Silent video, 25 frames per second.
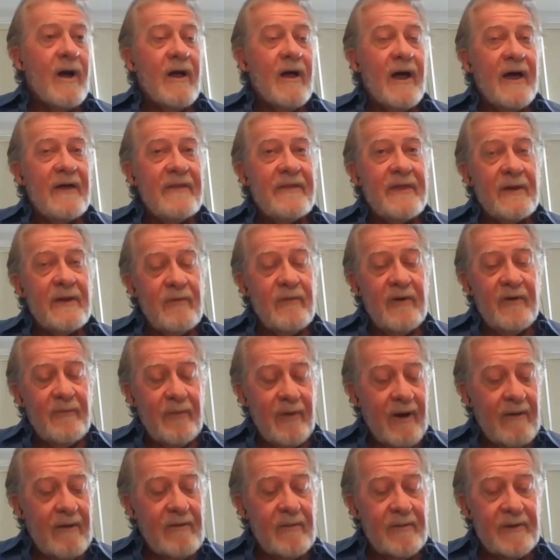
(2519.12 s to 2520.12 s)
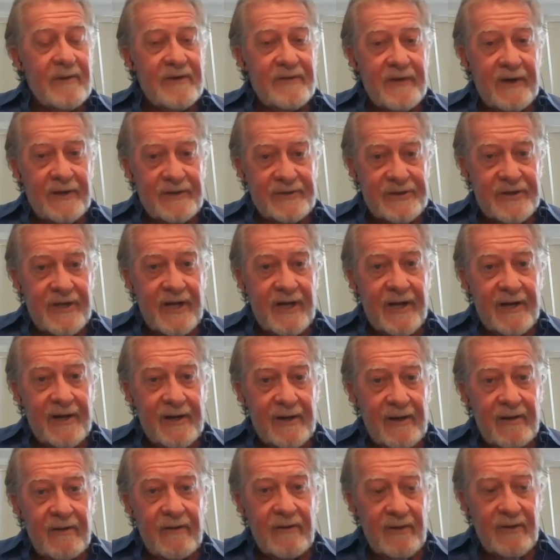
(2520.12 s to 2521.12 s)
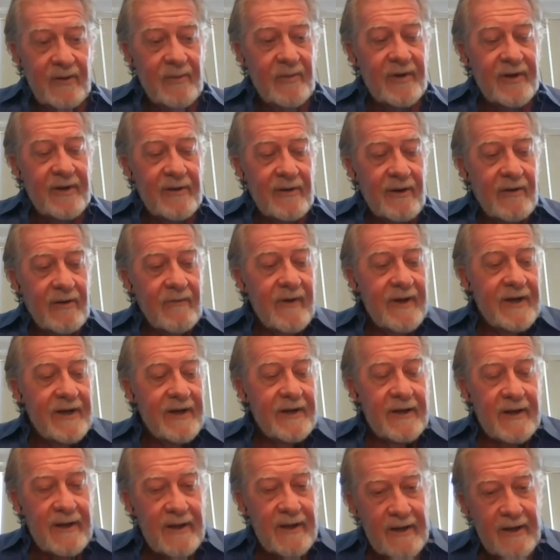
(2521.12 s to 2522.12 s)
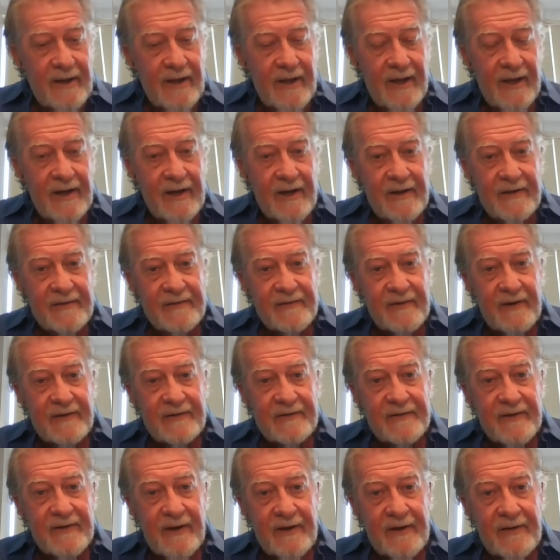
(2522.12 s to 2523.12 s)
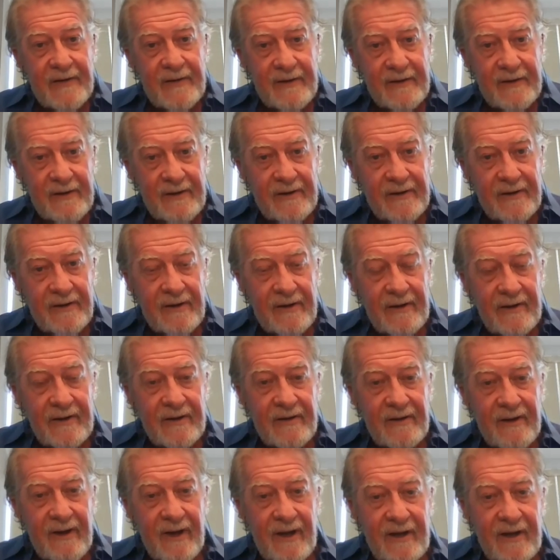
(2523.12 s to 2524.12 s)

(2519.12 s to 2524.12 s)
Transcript: I think we've probably touched on it a little bit already, and as I said, and